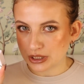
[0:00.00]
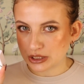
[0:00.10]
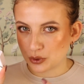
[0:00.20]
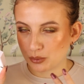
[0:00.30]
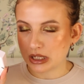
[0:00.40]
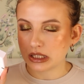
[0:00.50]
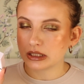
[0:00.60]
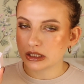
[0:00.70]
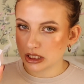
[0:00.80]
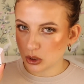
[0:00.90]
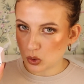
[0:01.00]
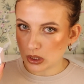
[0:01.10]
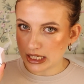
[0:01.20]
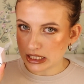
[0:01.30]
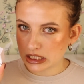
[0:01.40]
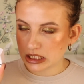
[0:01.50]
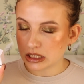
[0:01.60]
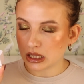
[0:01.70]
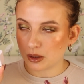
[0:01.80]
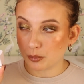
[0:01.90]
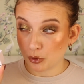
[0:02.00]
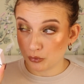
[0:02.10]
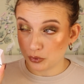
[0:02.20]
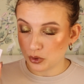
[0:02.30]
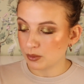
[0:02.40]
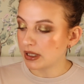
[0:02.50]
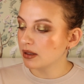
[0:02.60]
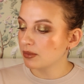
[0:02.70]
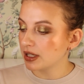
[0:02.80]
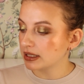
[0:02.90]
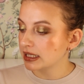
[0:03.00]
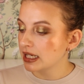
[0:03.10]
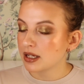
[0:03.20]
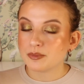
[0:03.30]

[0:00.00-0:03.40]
it to be a little less like perfumey, but